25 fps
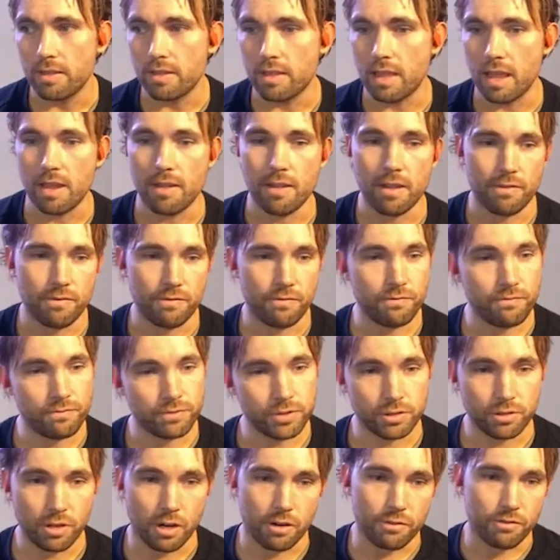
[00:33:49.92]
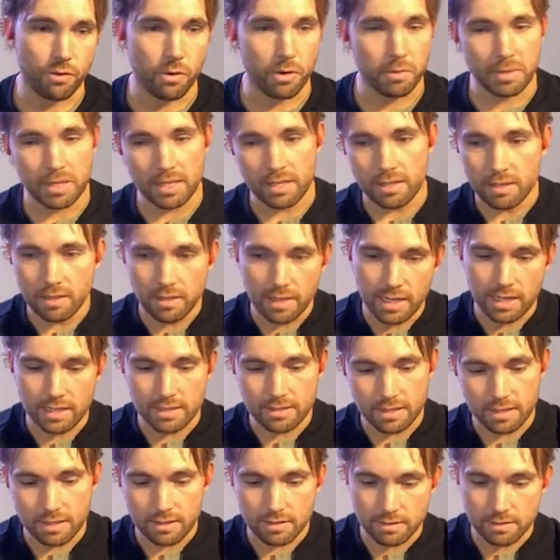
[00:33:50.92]
They start forming
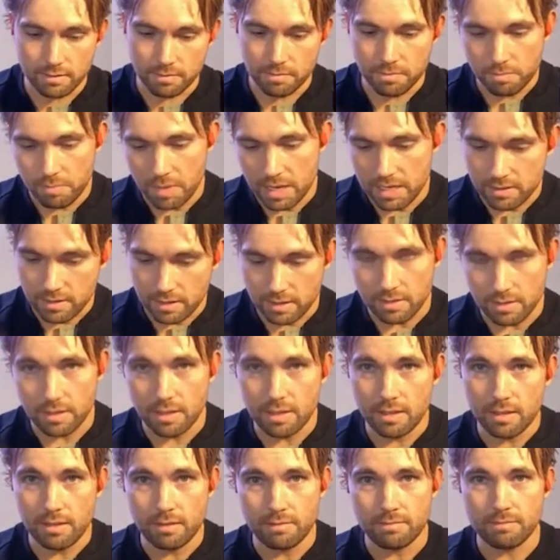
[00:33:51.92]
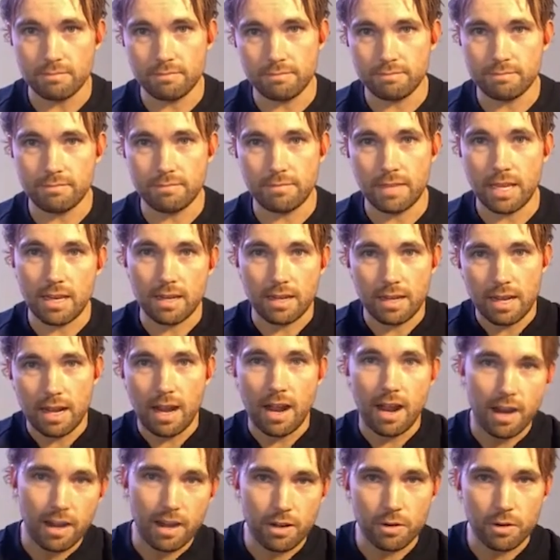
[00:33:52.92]
cliques, and basically they can get
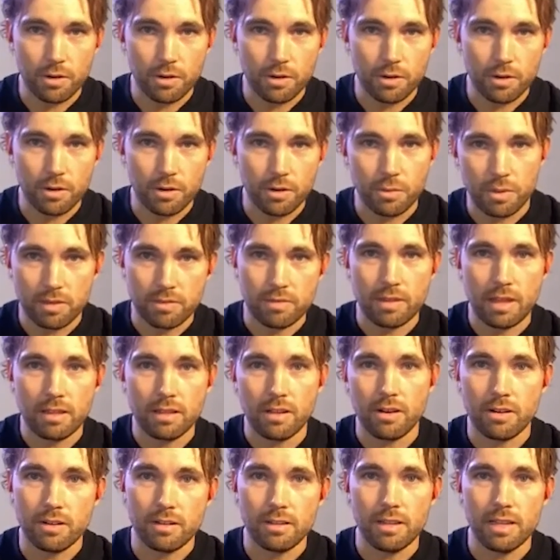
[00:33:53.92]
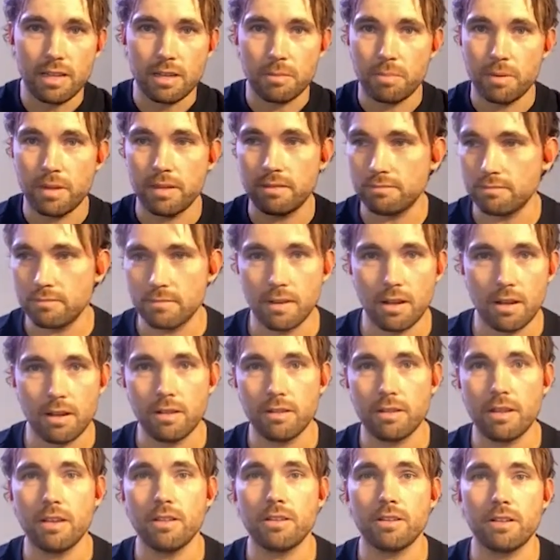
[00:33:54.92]
hired within their clique, but all
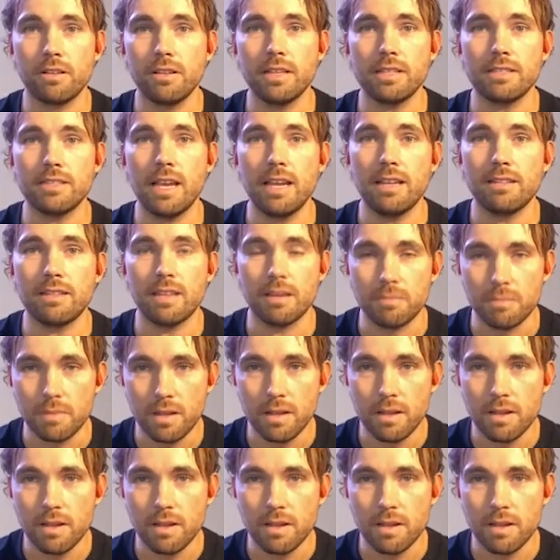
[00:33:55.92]
the other cliques hate them.